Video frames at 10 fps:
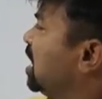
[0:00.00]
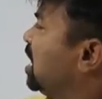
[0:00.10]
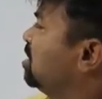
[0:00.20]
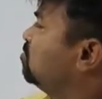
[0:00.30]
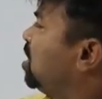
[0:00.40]

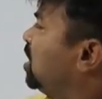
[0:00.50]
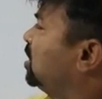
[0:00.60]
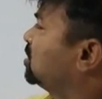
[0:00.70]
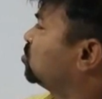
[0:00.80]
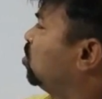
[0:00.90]
n
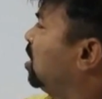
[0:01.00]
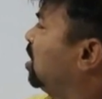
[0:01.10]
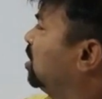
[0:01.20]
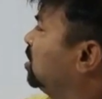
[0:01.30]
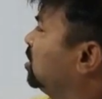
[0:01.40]
minus
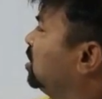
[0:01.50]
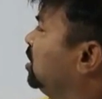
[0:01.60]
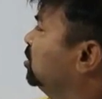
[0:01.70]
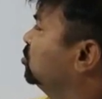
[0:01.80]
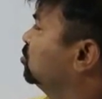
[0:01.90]
1
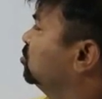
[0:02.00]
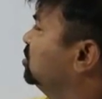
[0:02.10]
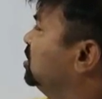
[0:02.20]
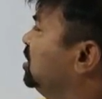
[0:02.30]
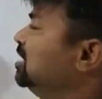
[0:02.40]

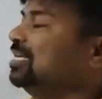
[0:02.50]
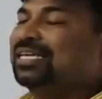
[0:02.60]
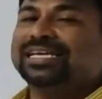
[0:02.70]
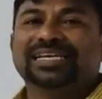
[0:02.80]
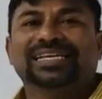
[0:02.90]
into
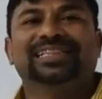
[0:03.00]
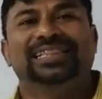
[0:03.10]
d.